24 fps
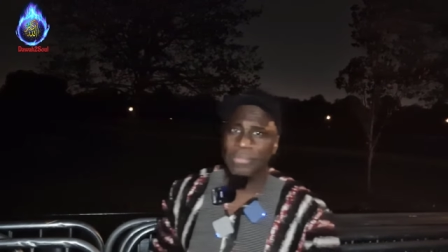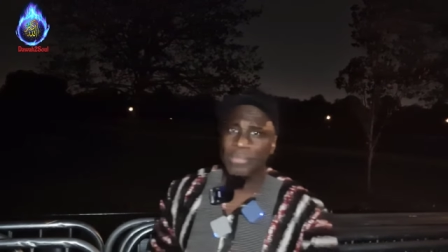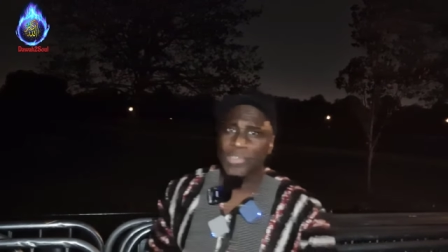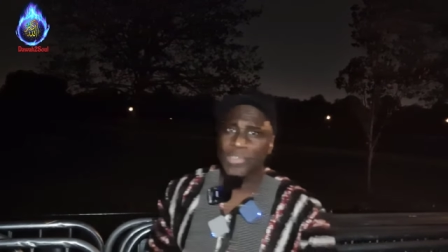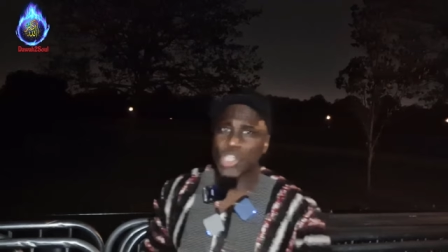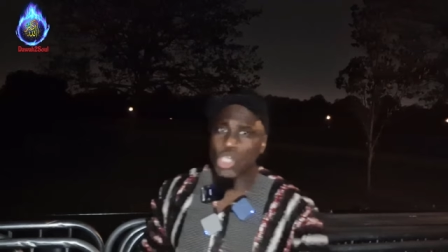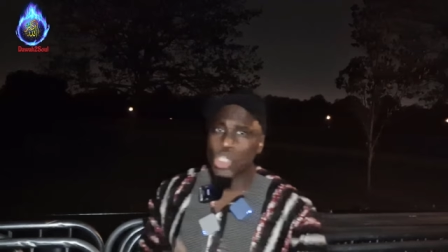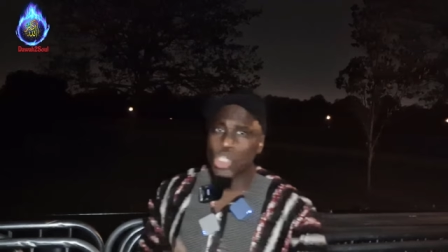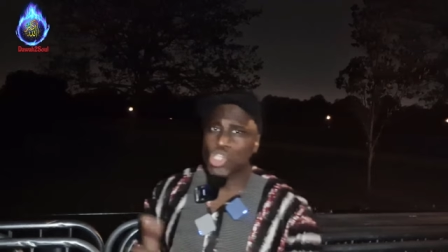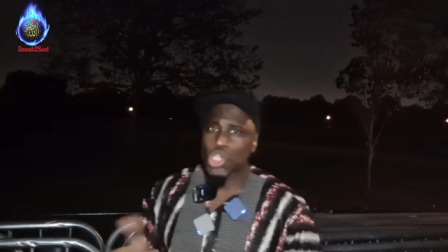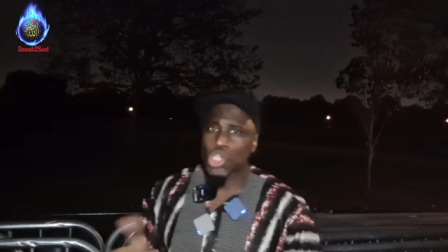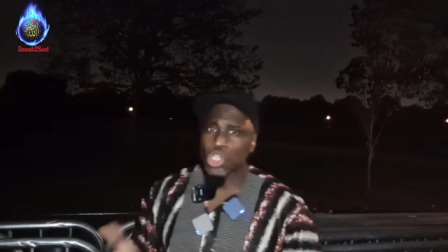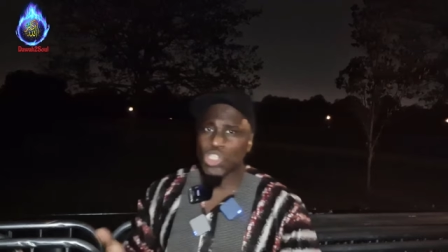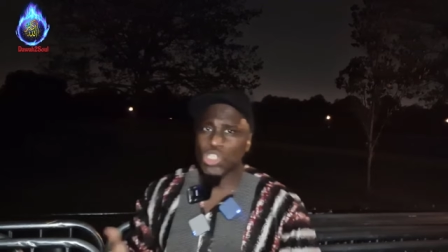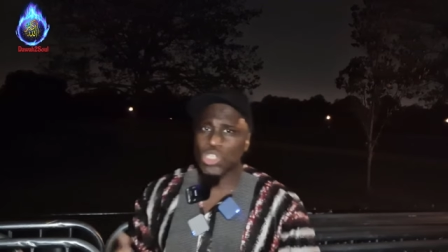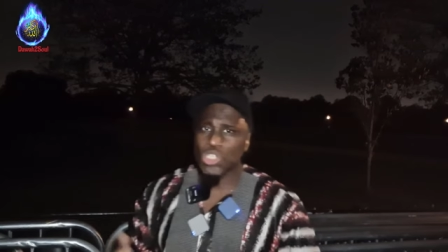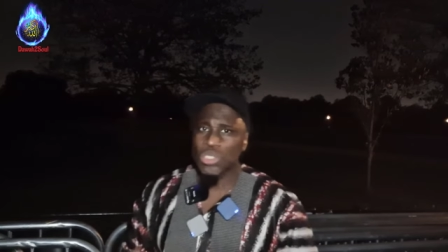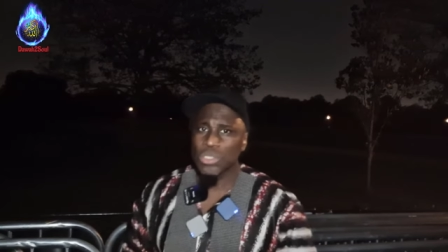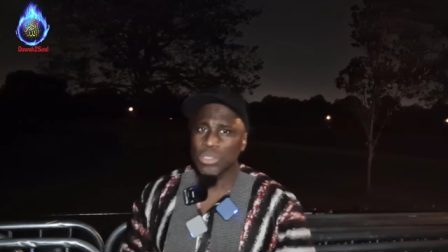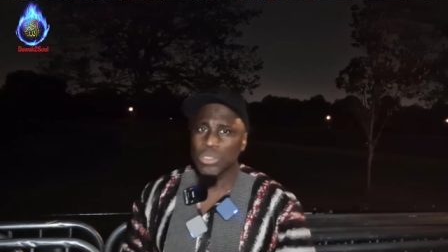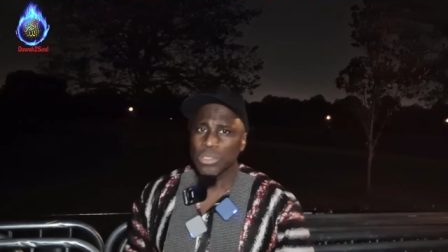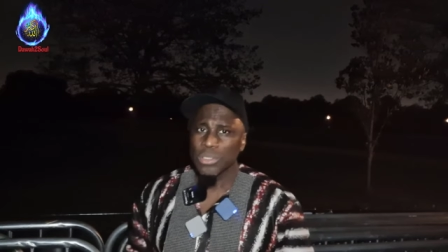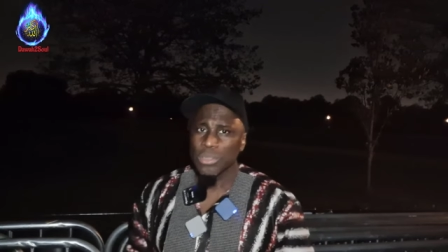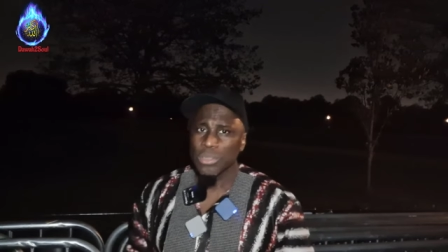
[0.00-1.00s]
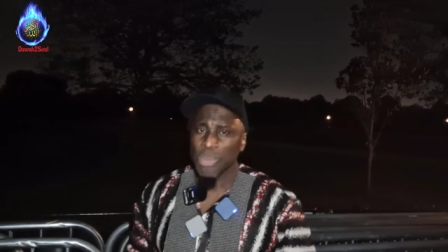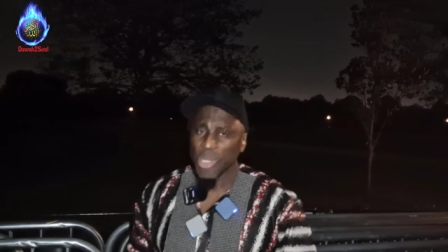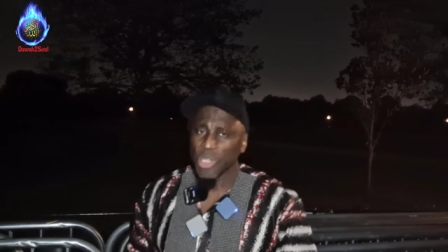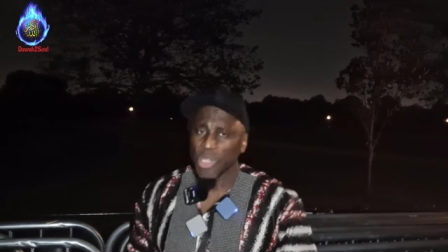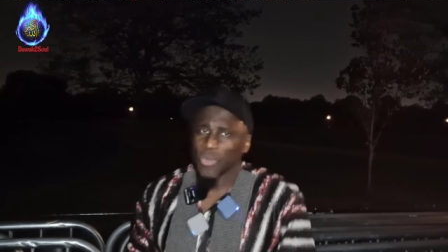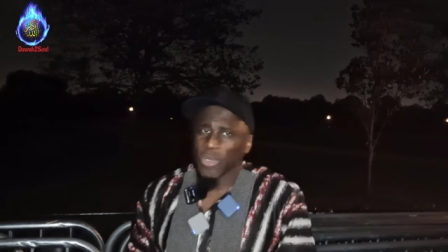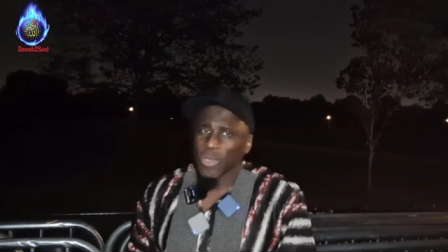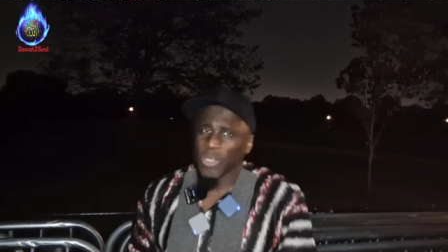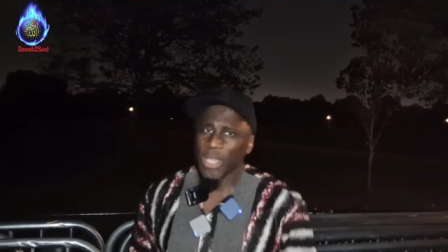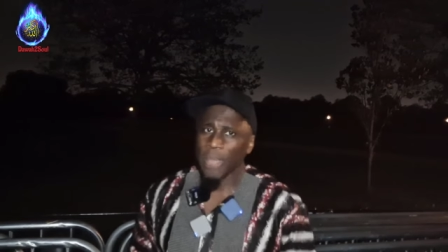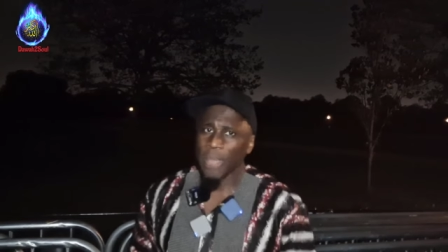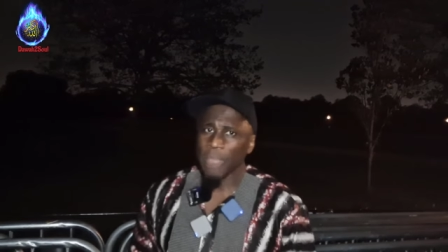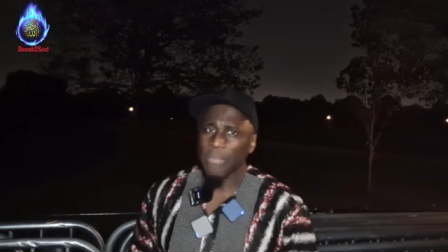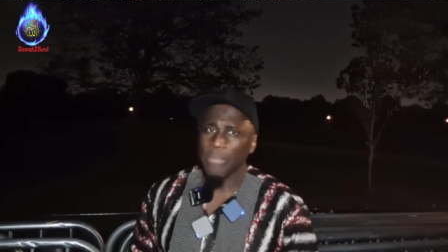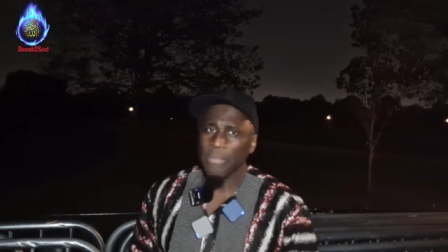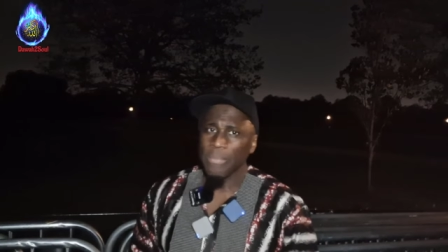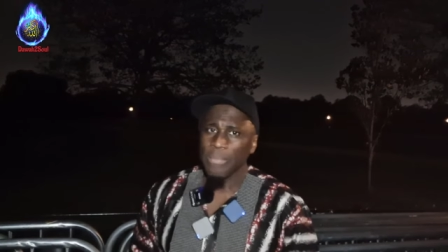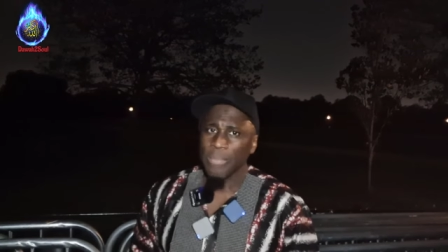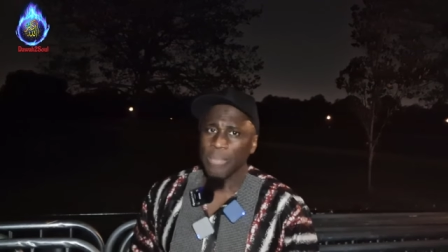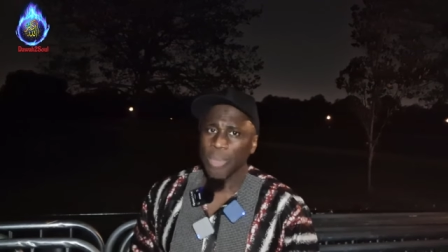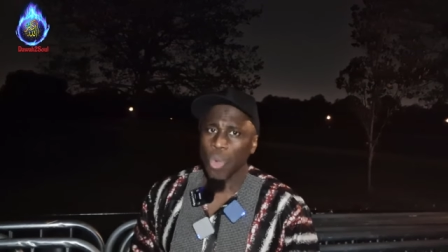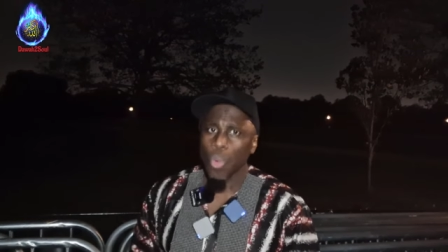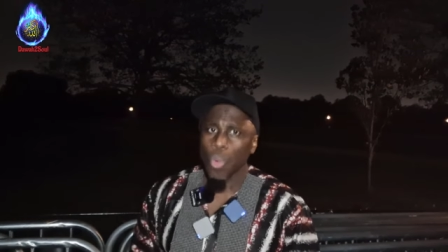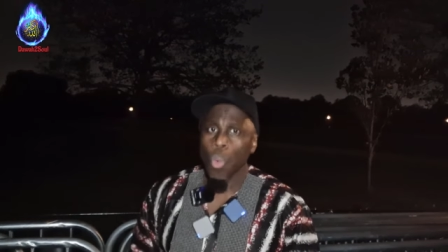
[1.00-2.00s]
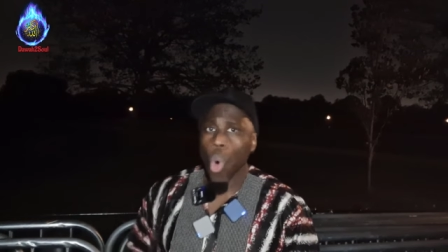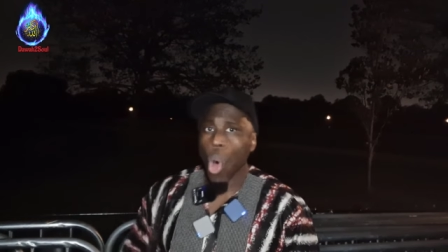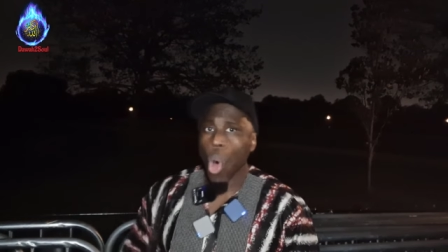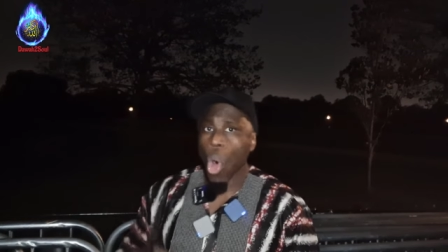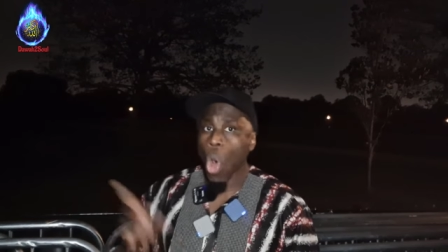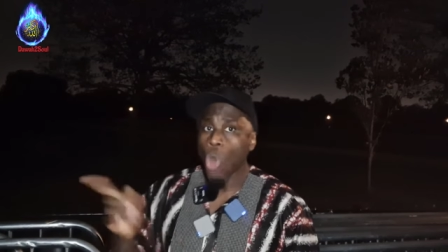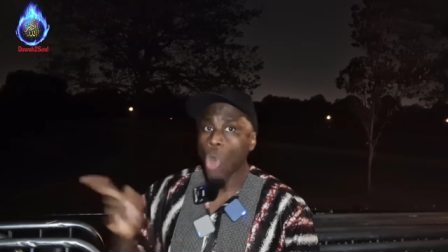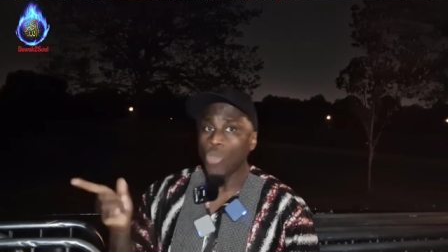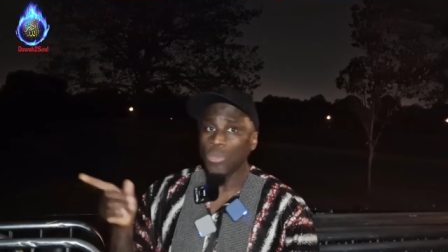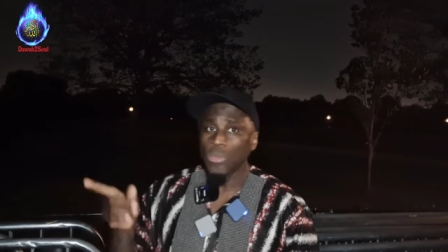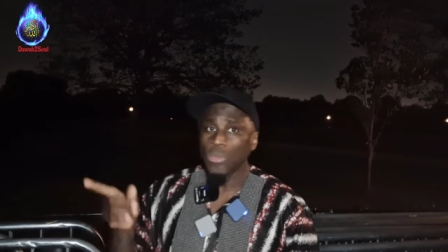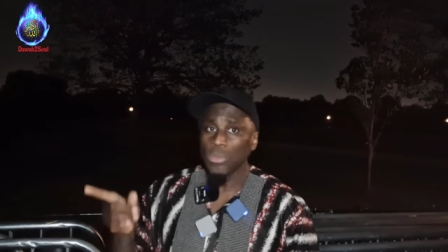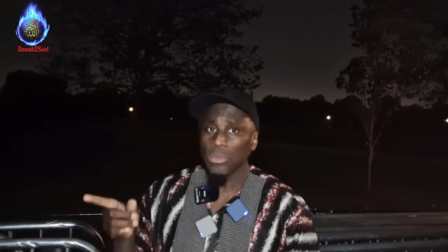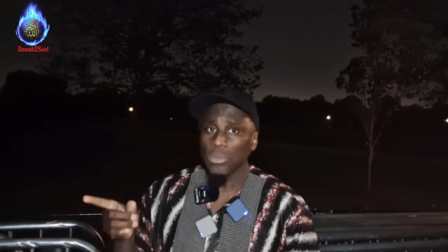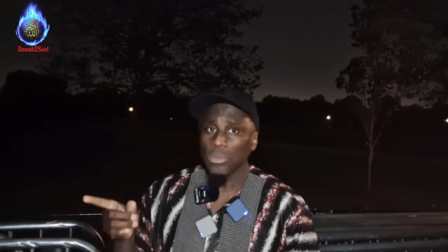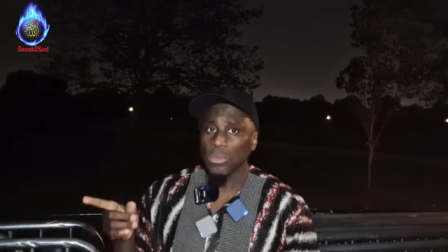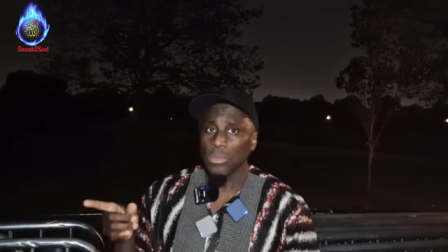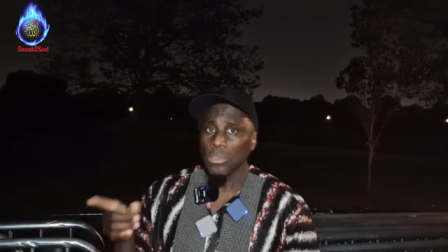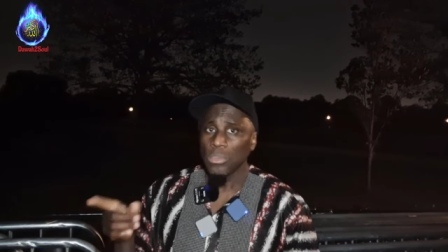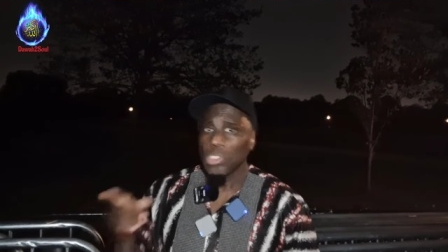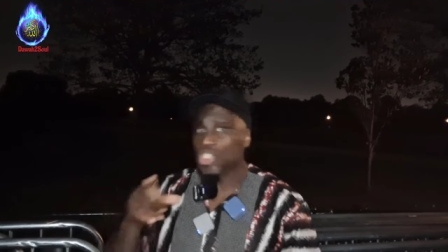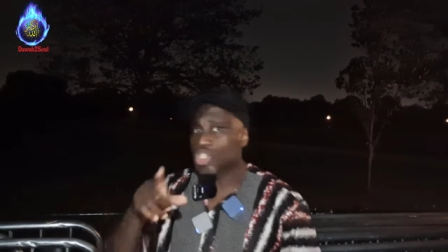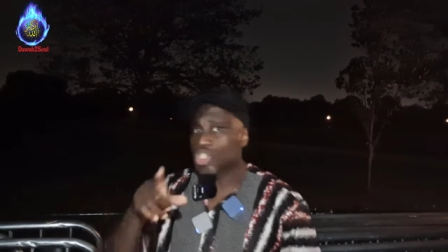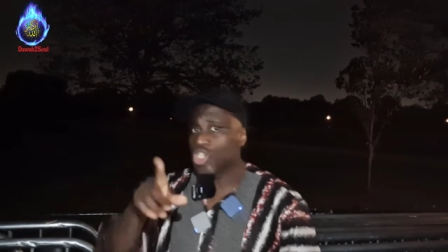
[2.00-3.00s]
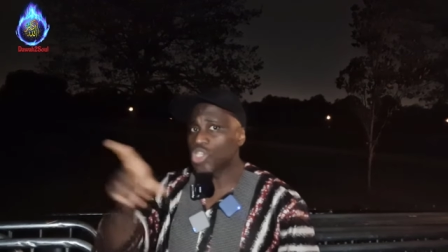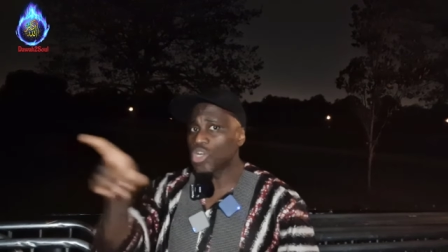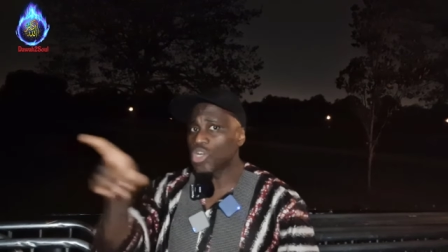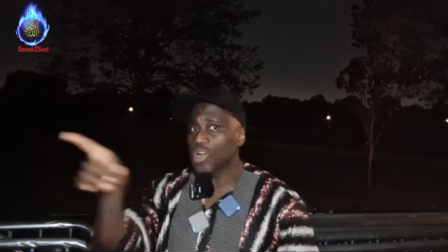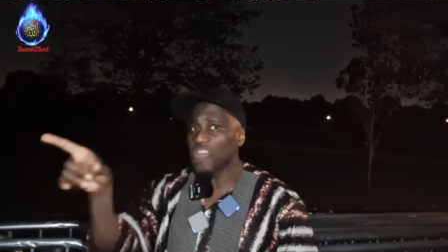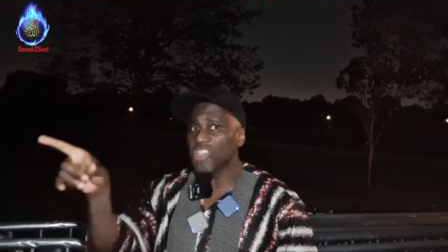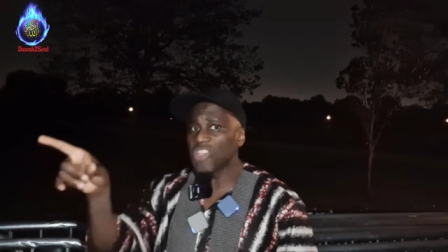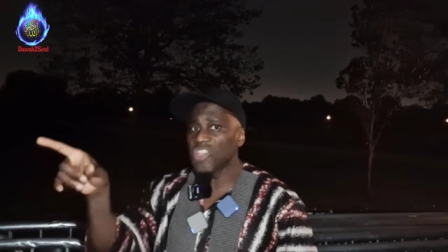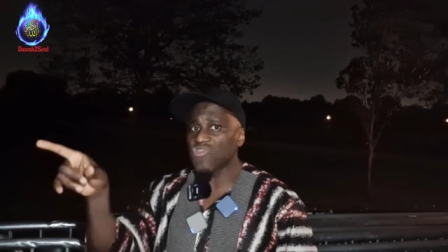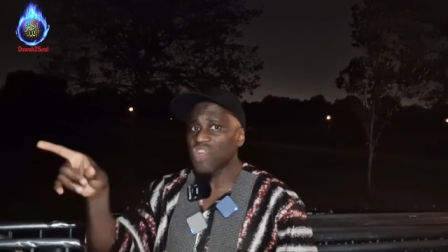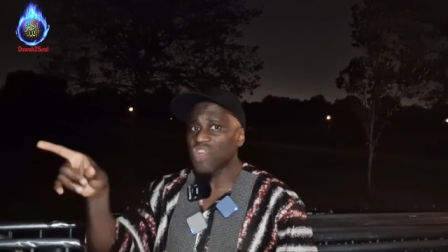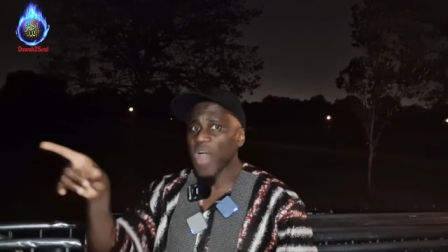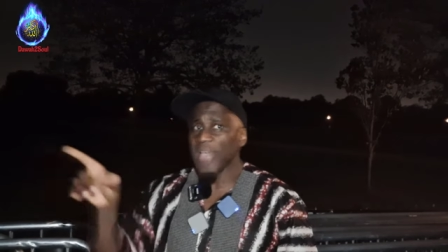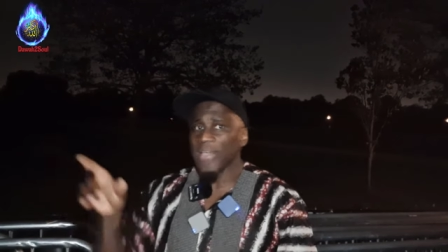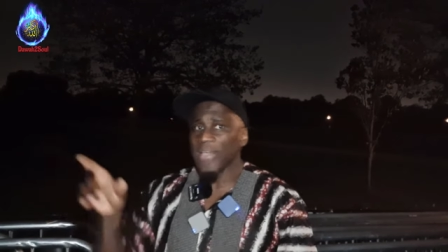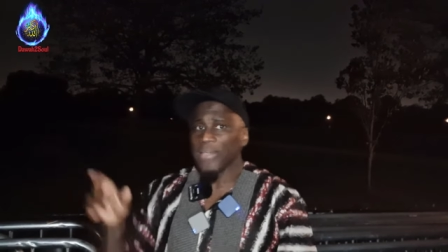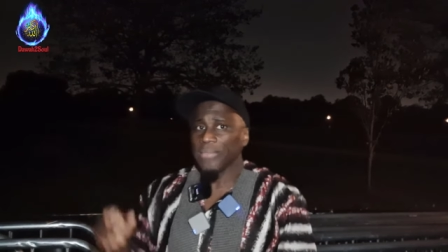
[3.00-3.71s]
Jesus, peace on him, warned the children of Israel.